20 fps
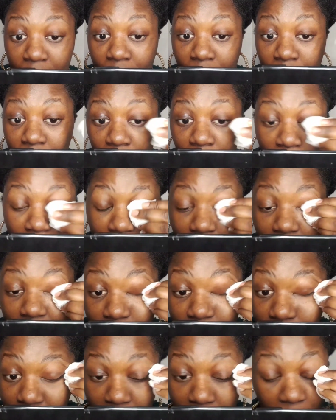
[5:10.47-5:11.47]

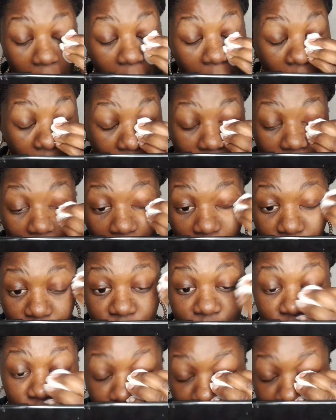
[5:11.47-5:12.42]
how to